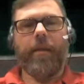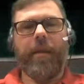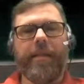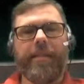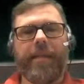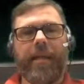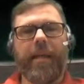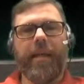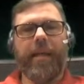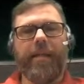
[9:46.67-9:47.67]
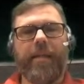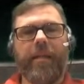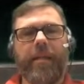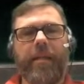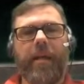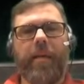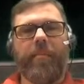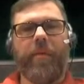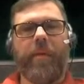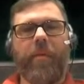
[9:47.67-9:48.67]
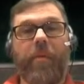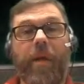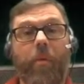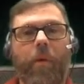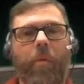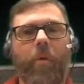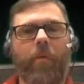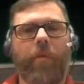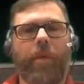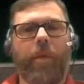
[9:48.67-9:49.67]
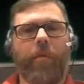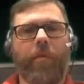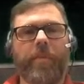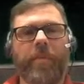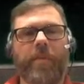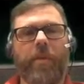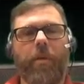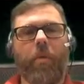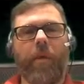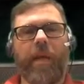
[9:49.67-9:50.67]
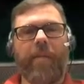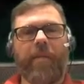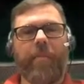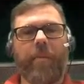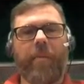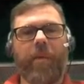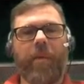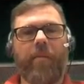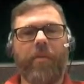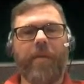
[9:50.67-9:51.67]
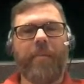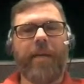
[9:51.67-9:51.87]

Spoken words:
ACI network portfolio from Cisco, we have the ability of using